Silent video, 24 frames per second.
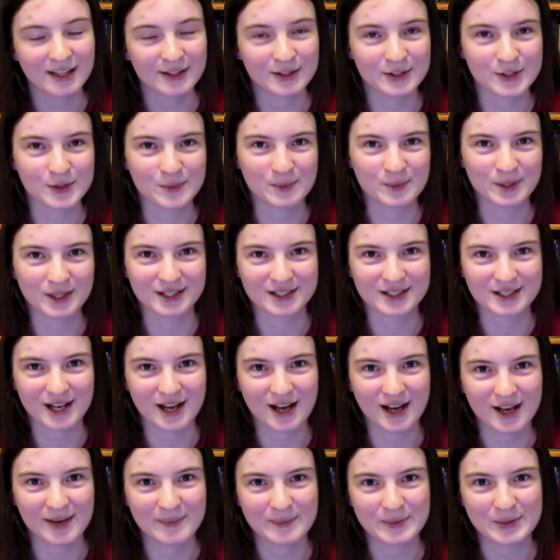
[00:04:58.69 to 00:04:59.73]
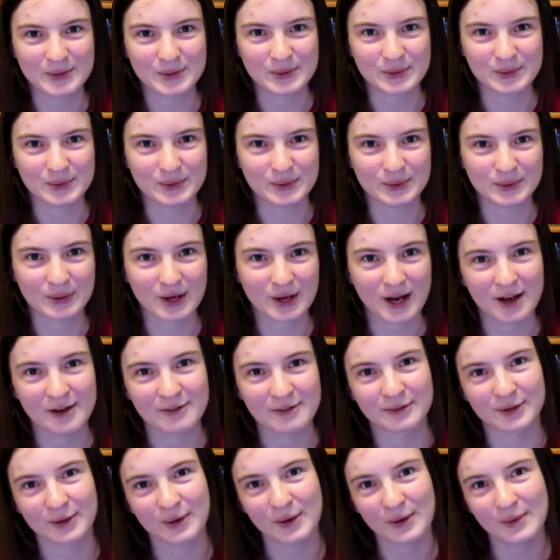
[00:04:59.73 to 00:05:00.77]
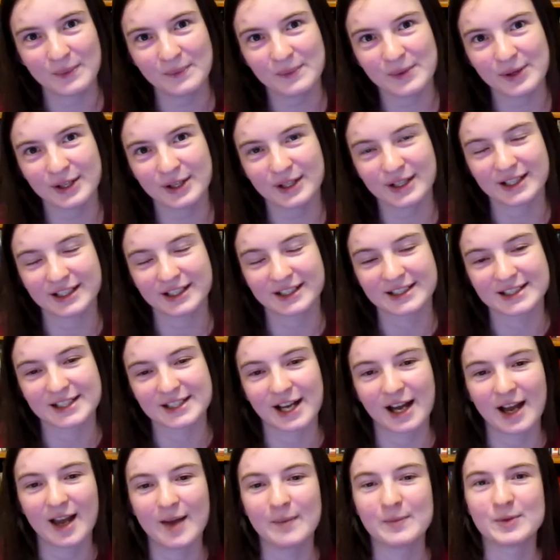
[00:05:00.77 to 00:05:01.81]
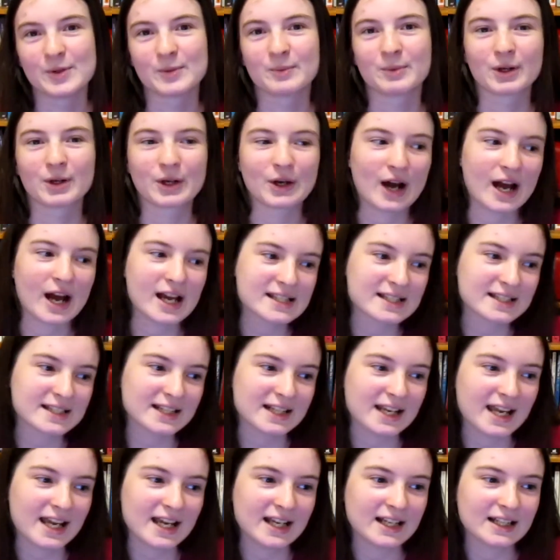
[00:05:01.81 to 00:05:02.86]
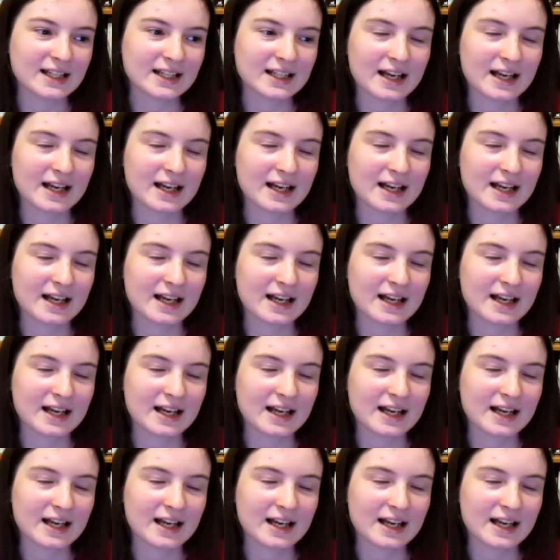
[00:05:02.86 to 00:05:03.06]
There's been a time to cry over homework and a time to procrastinate.